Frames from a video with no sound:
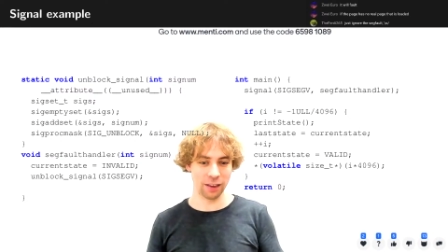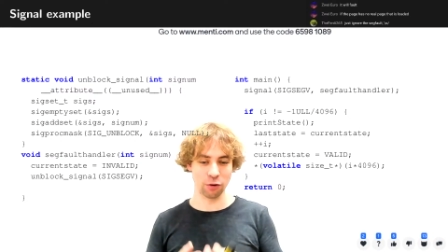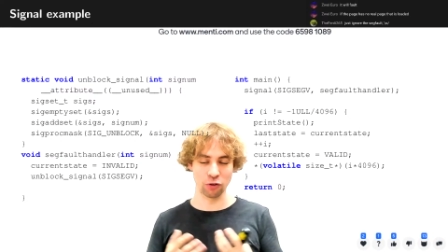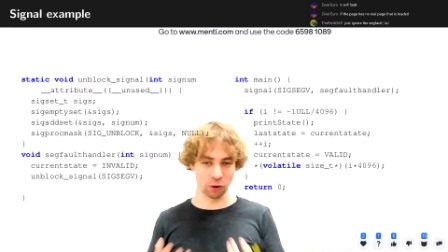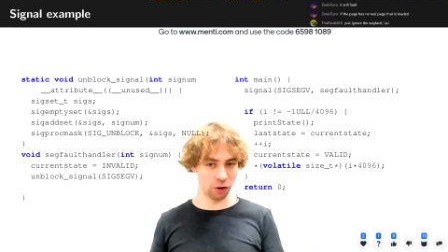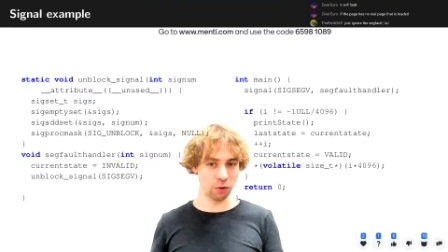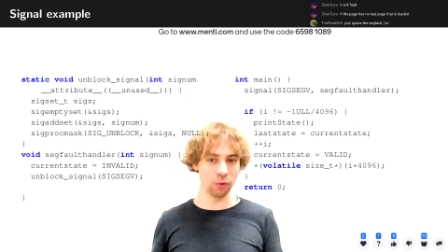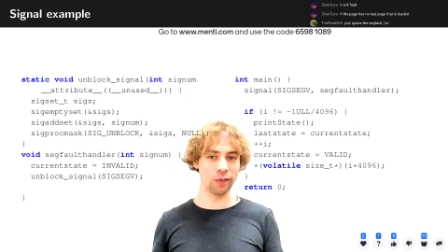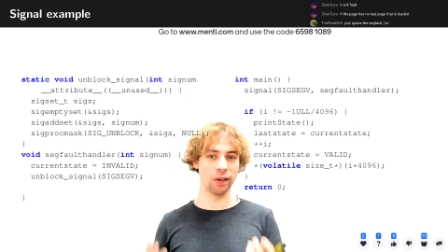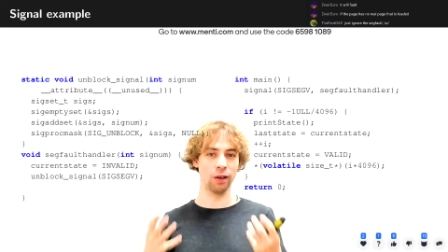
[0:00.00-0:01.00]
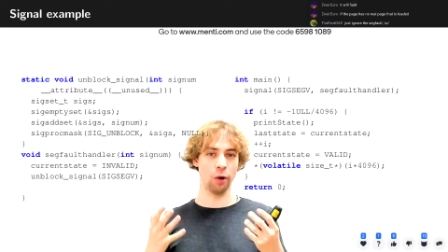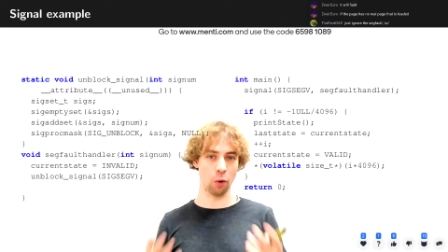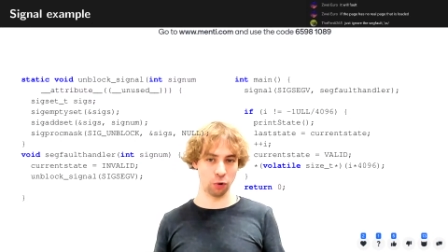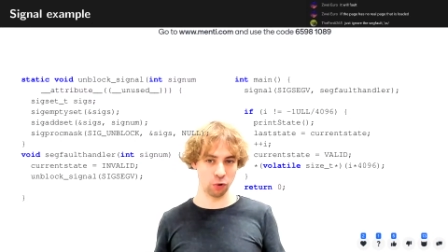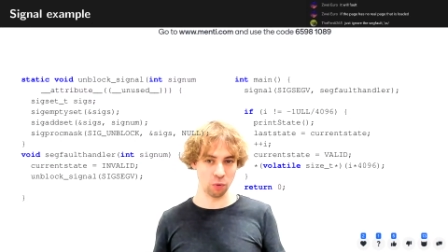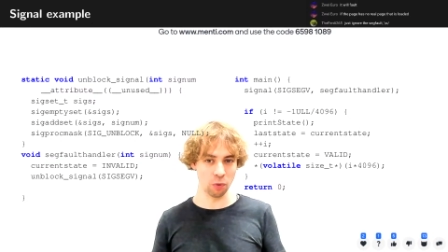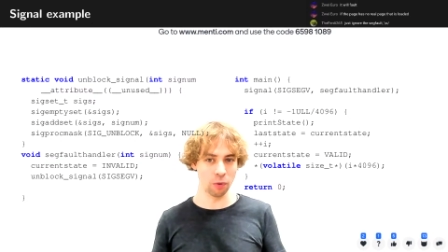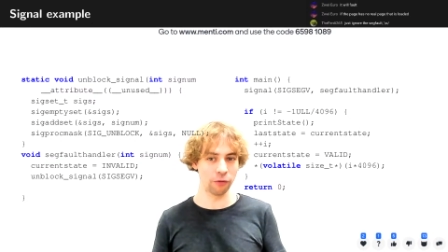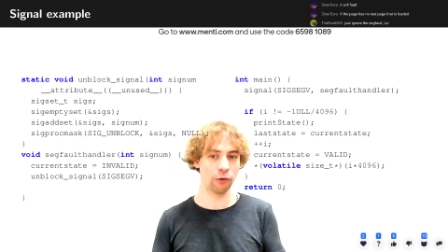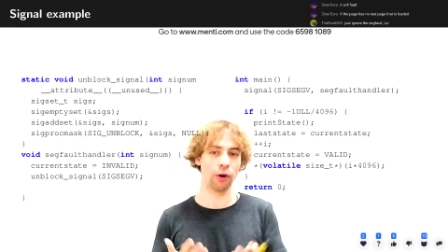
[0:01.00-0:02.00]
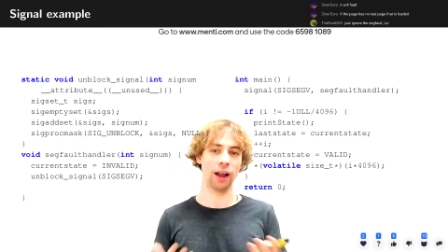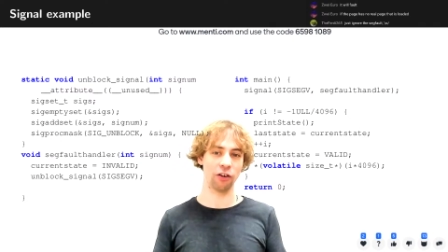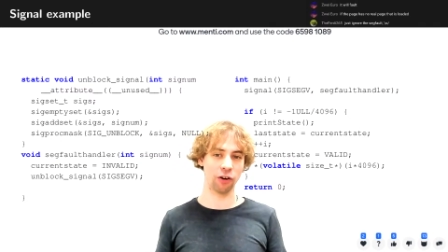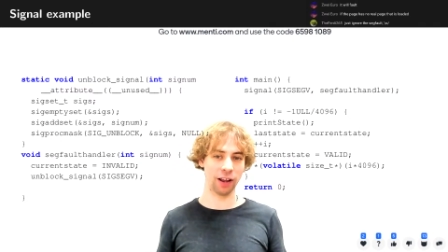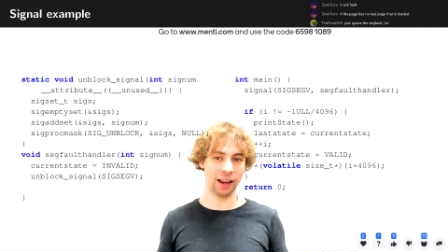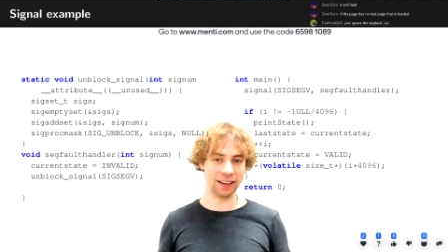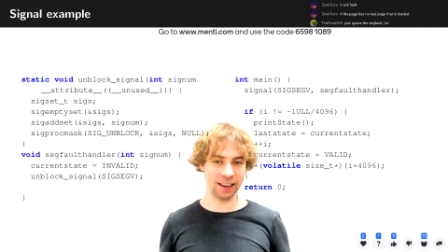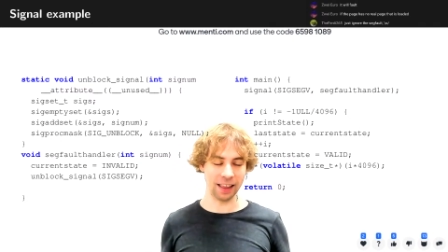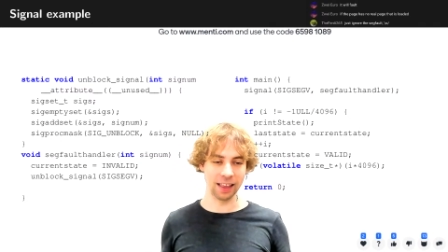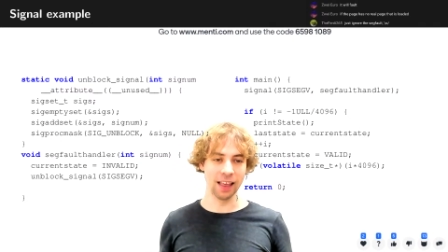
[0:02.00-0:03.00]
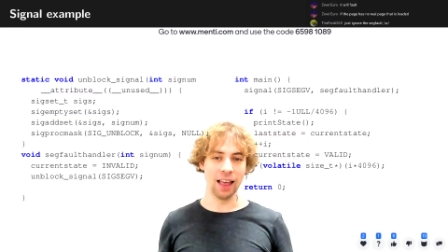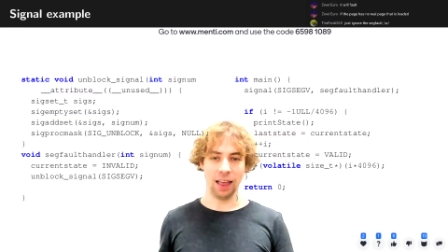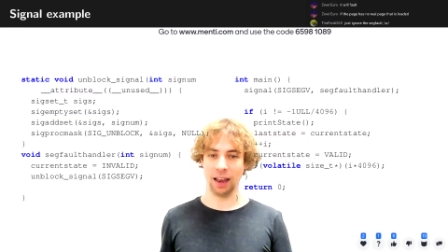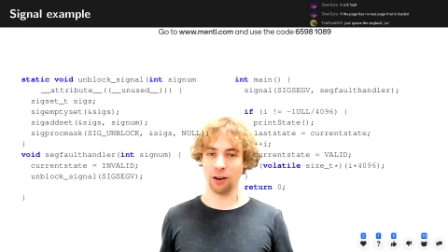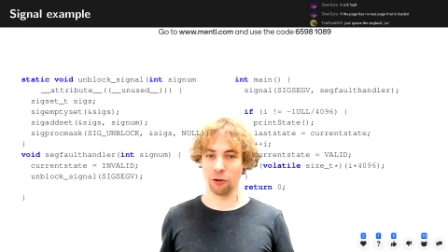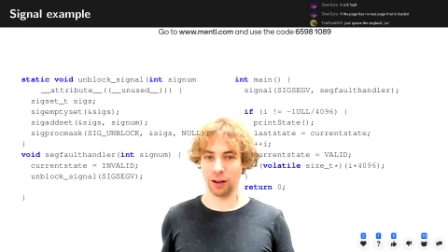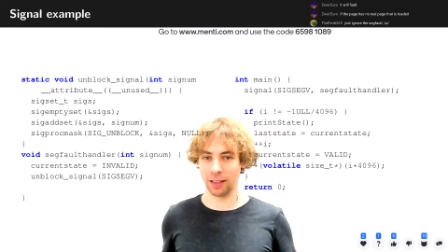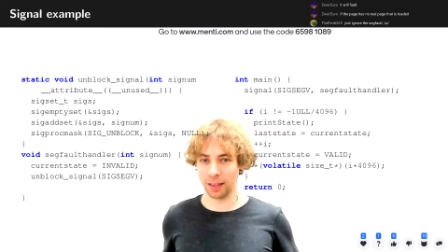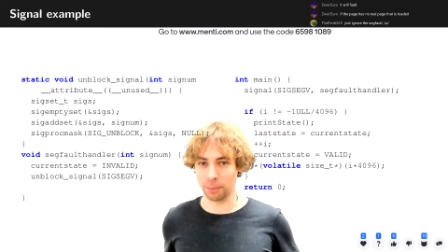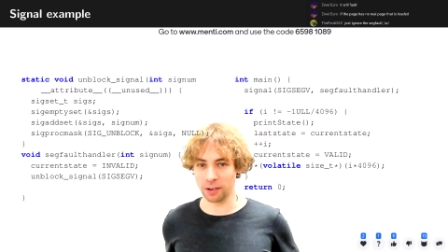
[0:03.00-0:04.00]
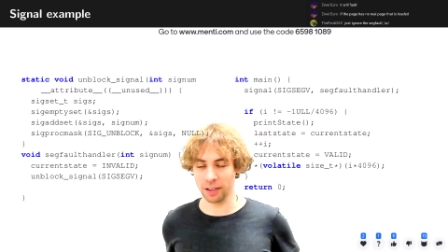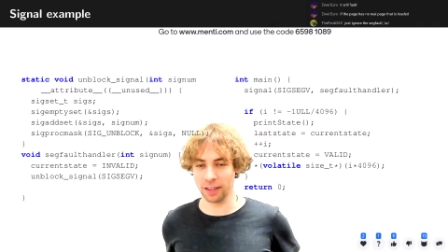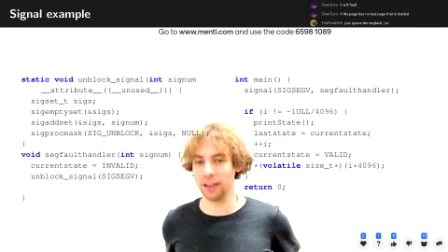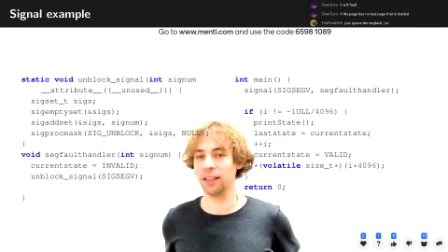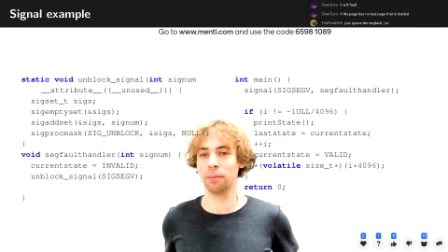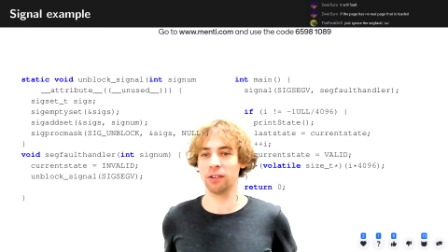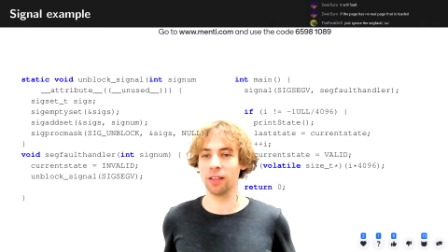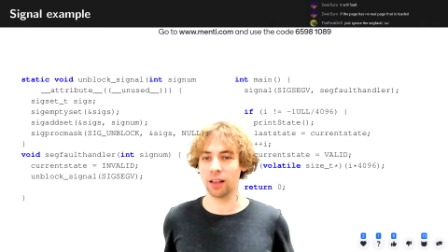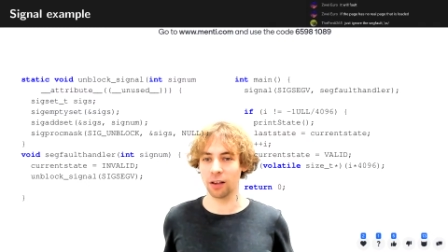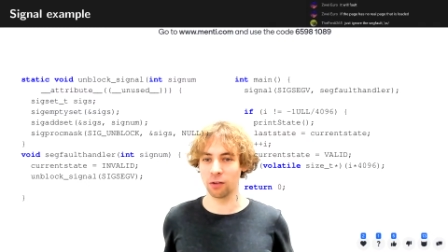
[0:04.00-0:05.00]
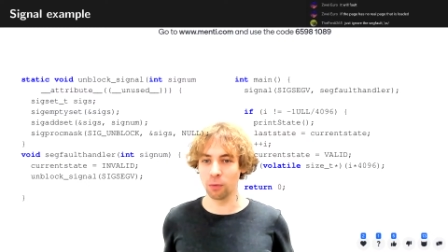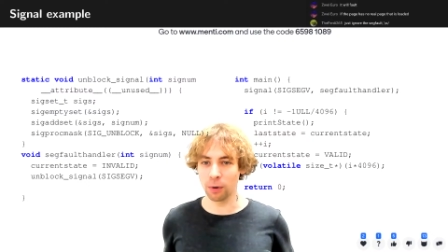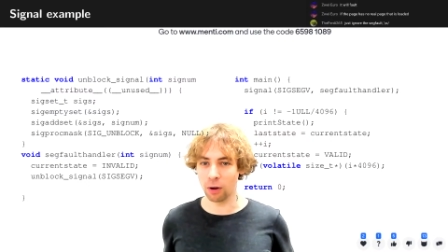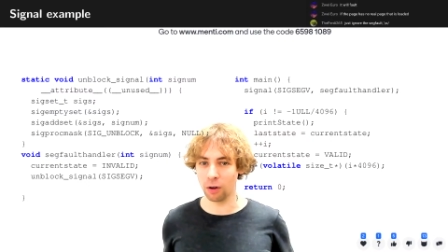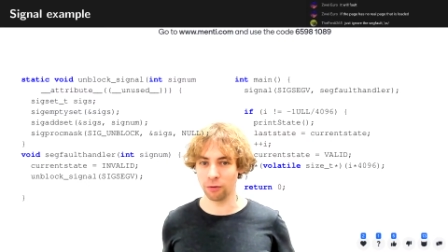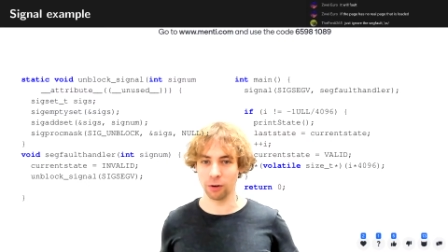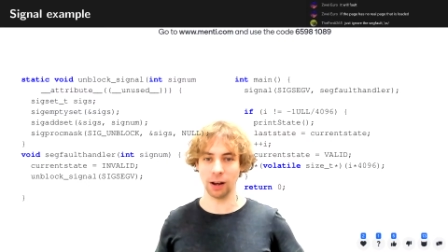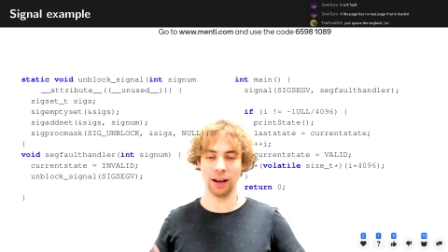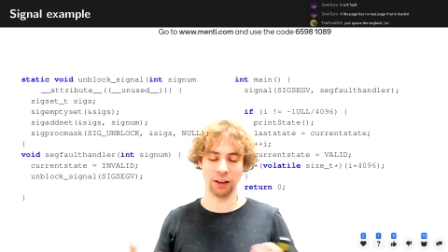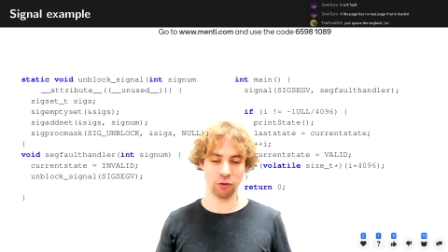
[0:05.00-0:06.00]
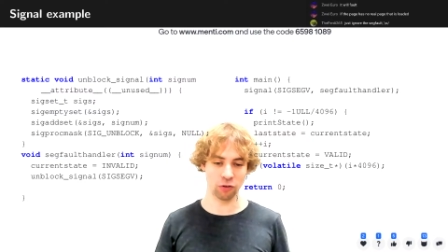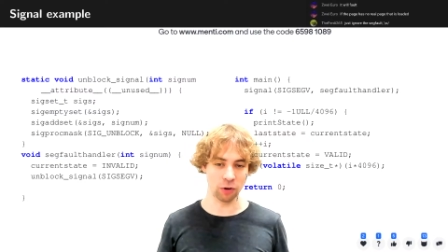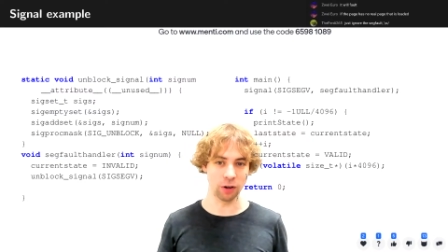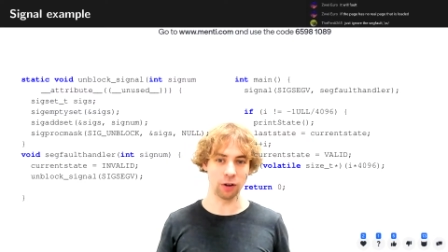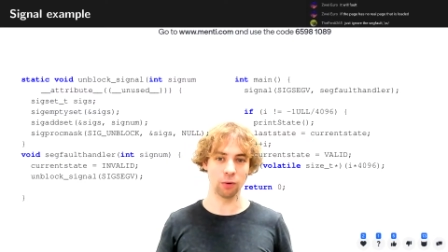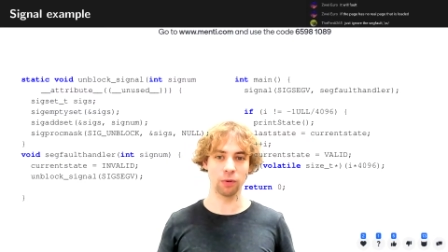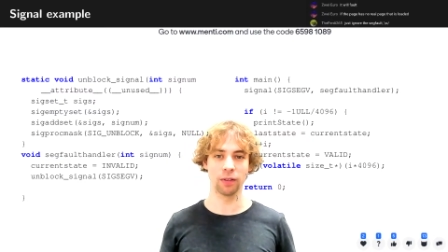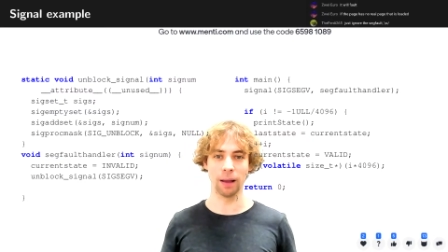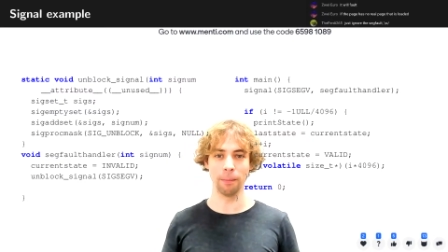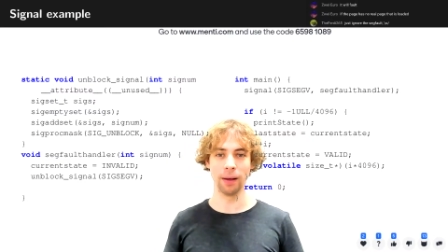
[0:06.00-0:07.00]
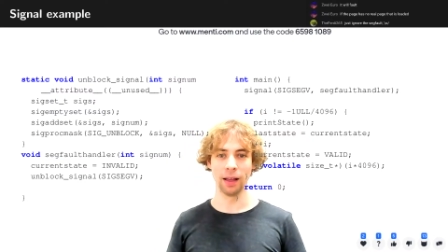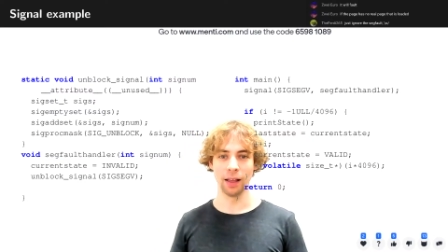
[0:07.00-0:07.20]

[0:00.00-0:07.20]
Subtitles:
You should use goto for error handling and not exceptions. Exceptions are super awful and you shouldn't use them.